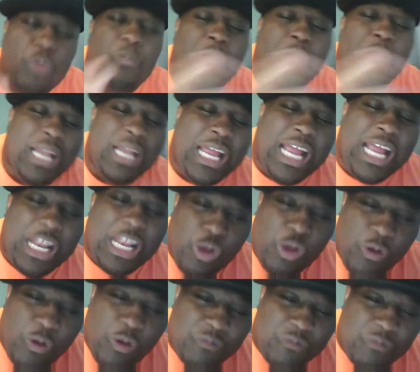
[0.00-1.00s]
many in
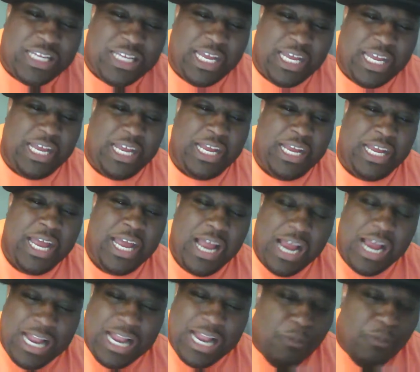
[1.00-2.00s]
UFC.
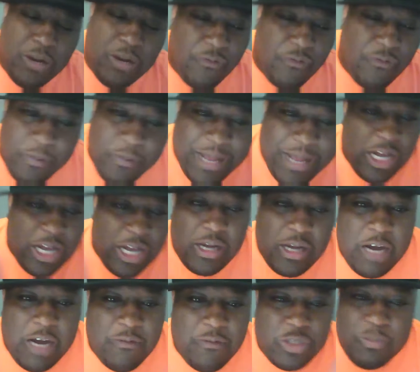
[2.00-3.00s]
And I want to see that
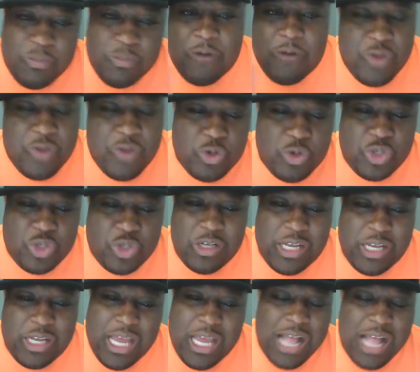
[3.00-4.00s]
covers both
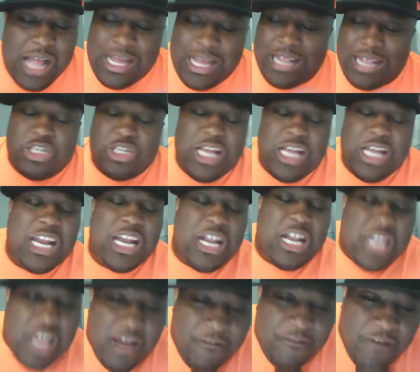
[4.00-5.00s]
neutrally. Like there's not
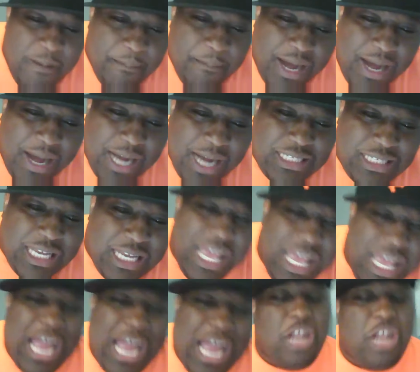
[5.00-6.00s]
enough in boxing,
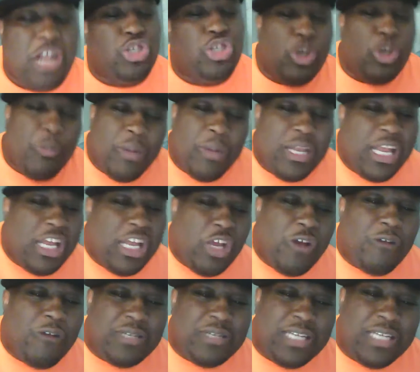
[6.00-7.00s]
and there's too many in
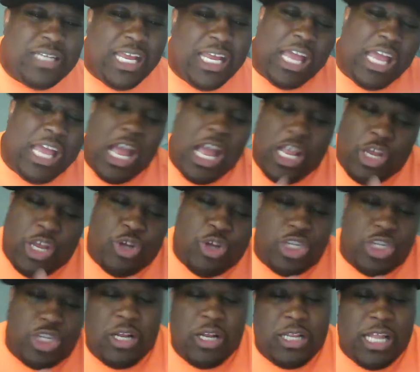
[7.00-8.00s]
UFC.
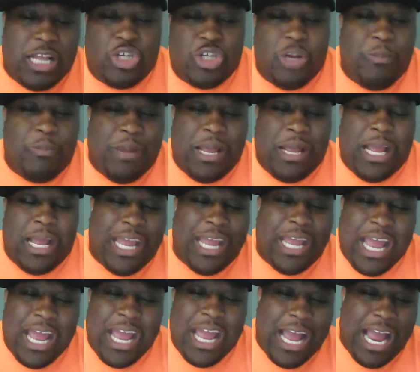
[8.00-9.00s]
There should be
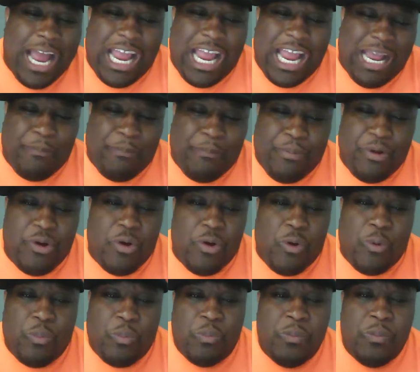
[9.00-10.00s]
a
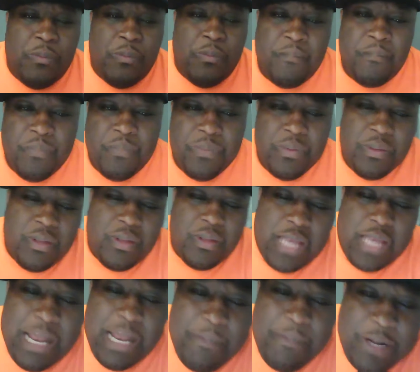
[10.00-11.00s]
boom
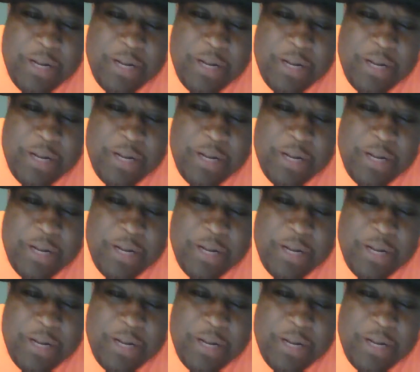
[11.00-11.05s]
in